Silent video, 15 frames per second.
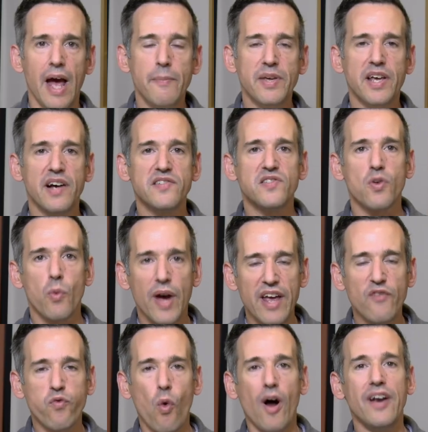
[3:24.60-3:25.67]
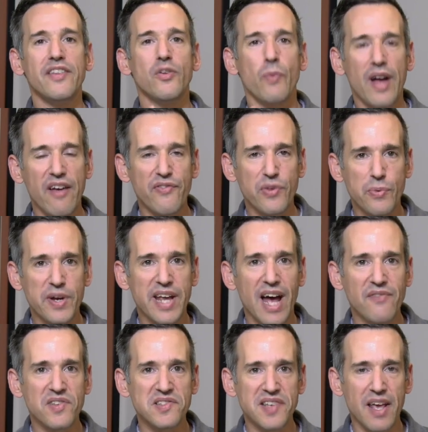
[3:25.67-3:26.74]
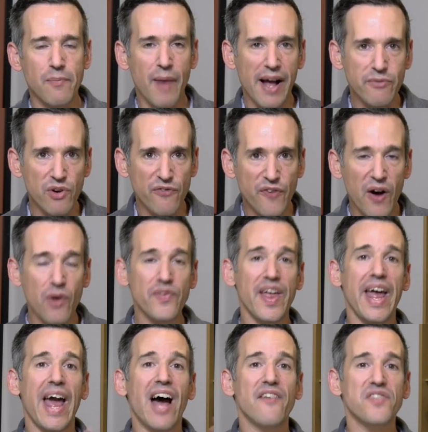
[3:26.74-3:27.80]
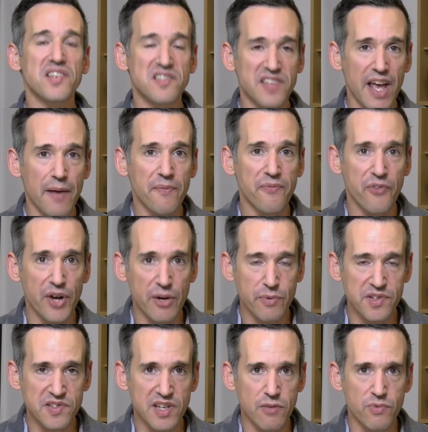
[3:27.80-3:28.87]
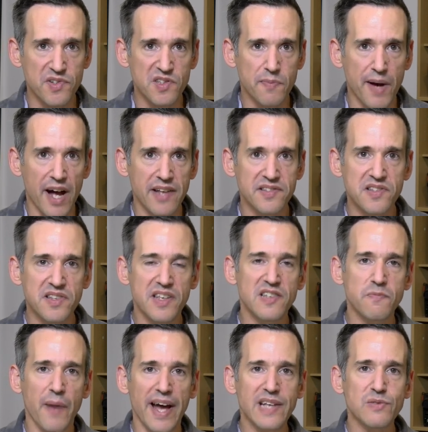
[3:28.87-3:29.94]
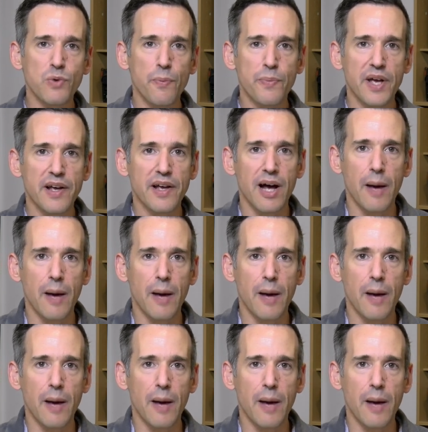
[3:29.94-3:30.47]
And because the Wave 1 and the Wave 3 have the same microphone, they have the same frequency response. These mics will pick